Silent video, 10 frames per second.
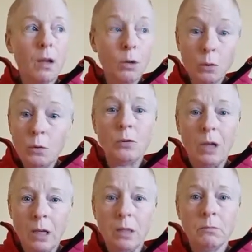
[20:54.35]
who
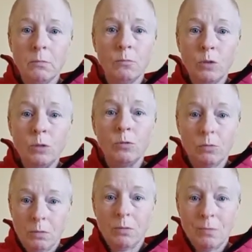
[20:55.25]
will
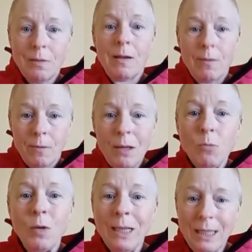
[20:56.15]
be
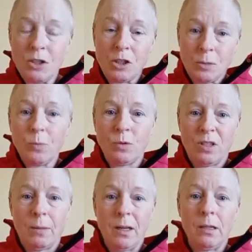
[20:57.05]
willing to support
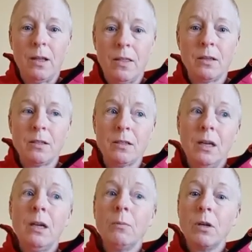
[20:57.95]
something like this,
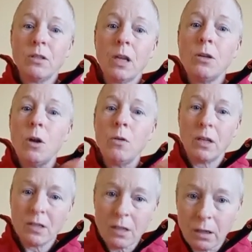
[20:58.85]
because they know that
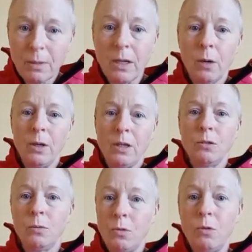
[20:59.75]
it's going to be going
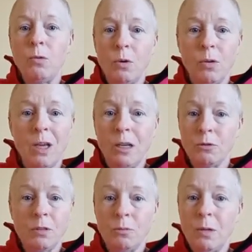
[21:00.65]
into a third world
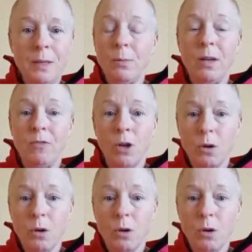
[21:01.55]
country where people have no